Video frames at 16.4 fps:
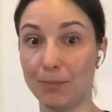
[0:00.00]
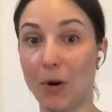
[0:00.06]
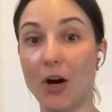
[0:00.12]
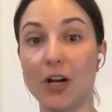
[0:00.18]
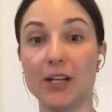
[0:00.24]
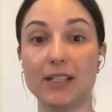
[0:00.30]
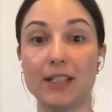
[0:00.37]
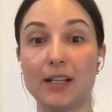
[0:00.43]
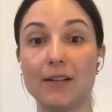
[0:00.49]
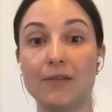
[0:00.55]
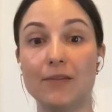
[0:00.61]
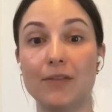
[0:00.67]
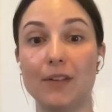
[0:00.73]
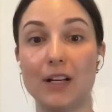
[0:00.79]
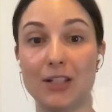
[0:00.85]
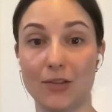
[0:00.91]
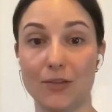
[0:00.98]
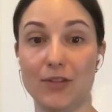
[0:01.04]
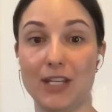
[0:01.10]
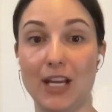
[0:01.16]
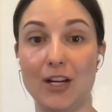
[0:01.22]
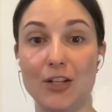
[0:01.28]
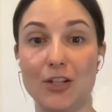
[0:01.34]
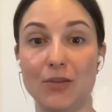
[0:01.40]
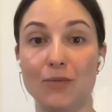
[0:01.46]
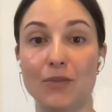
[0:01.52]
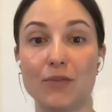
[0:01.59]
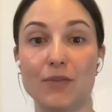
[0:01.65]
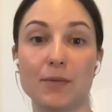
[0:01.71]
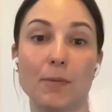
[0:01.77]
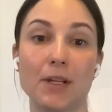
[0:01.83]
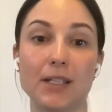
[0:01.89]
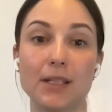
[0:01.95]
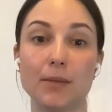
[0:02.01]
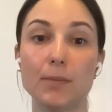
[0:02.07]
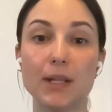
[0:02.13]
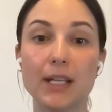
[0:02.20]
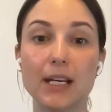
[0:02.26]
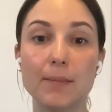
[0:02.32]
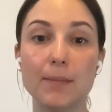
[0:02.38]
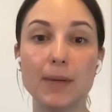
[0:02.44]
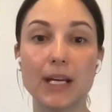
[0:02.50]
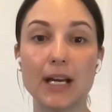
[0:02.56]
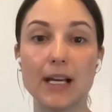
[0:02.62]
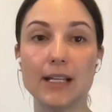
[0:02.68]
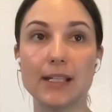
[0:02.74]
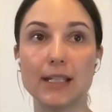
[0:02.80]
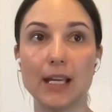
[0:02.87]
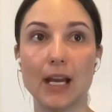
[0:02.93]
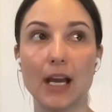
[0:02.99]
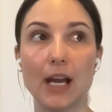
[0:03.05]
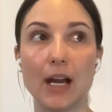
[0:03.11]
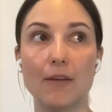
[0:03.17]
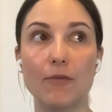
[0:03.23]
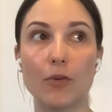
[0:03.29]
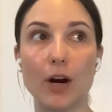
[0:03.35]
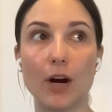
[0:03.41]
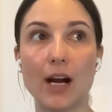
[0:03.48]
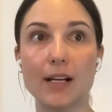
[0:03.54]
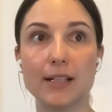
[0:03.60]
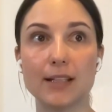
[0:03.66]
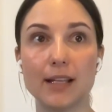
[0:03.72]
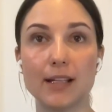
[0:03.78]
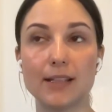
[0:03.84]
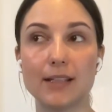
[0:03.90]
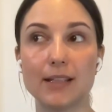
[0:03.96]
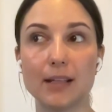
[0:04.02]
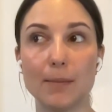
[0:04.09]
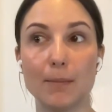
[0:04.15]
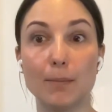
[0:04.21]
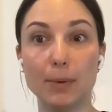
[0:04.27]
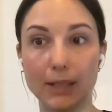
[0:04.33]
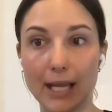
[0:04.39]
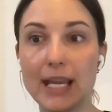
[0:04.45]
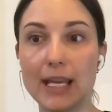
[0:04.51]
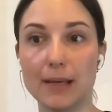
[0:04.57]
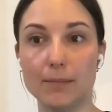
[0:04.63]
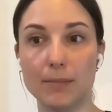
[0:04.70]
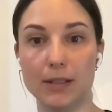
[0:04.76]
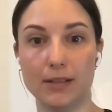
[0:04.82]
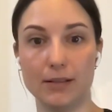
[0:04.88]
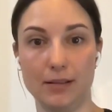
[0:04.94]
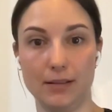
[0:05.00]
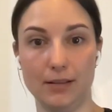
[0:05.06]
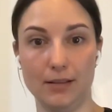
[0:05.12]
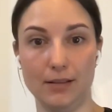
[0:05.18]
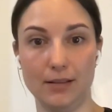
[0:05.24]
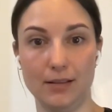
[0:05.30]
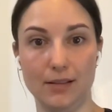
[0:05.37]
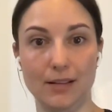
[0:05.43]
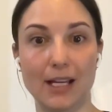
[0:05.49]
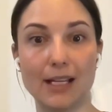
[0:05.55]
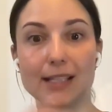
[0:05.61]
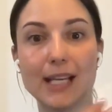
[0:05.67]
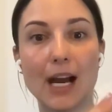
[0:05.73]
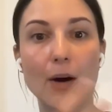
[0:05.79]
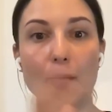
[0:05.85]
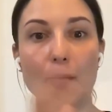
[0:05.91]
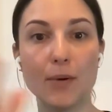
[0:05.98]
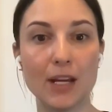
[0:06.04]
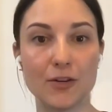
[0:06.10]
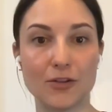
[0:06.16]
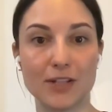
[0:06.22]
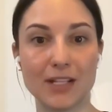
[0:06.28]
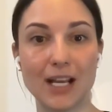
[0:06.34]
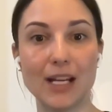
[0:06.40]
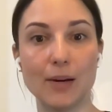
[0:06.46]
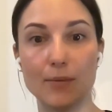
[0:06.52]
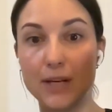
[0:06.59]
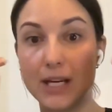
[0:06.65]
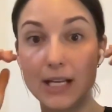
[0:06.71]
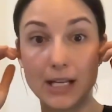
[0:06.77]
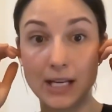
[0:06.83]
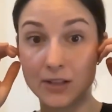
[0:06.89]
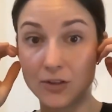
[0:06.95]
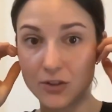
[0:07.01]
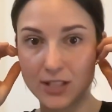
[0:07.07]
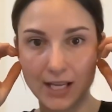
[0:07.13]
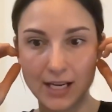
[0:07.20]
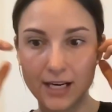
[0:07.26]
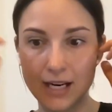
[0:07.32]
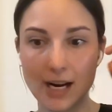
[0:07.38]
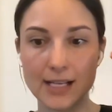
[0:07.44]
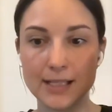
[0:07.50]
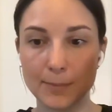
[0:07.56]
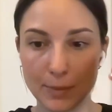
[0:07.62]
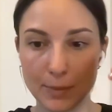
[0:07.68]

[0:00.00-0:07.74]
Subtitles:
positive association with responsibility because for us, that's blame. That's how we understand it. We understand it as